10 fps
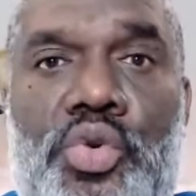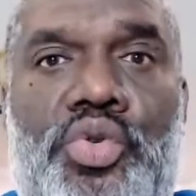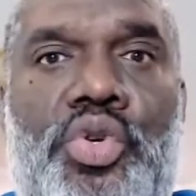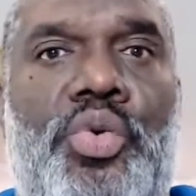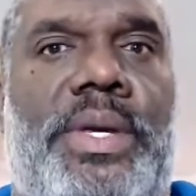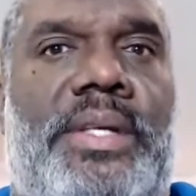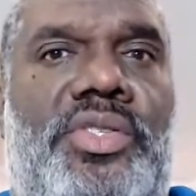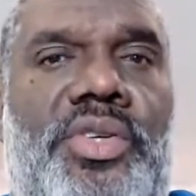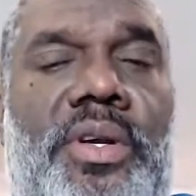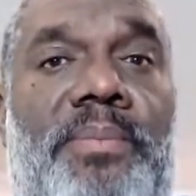you do get
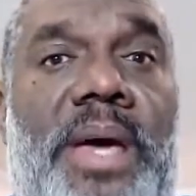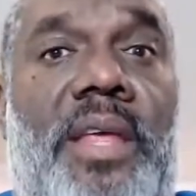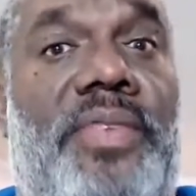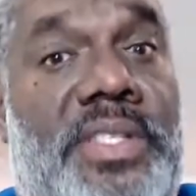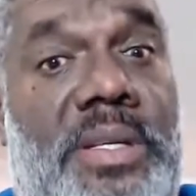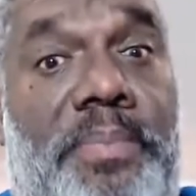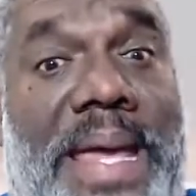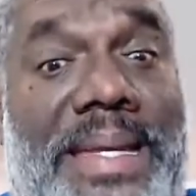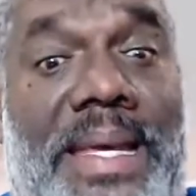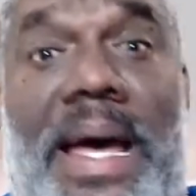certain benefits
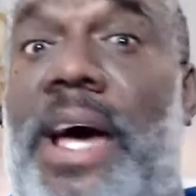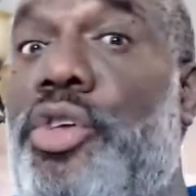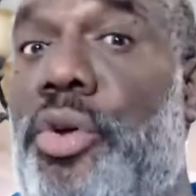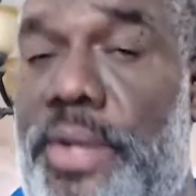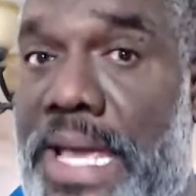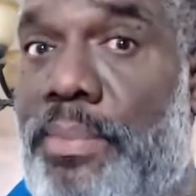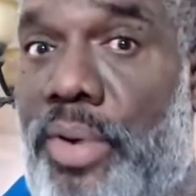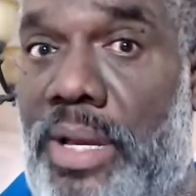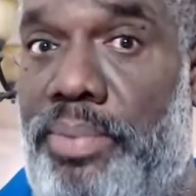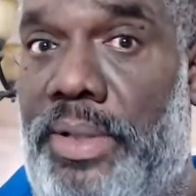depending on your
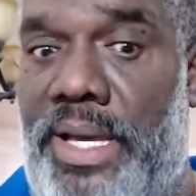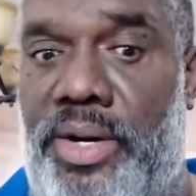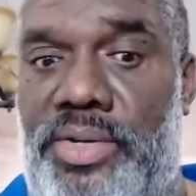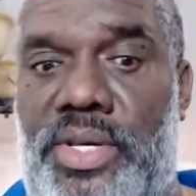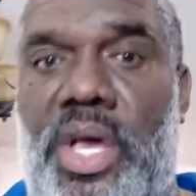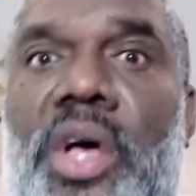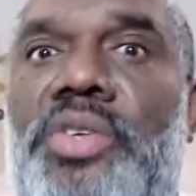neighboring players.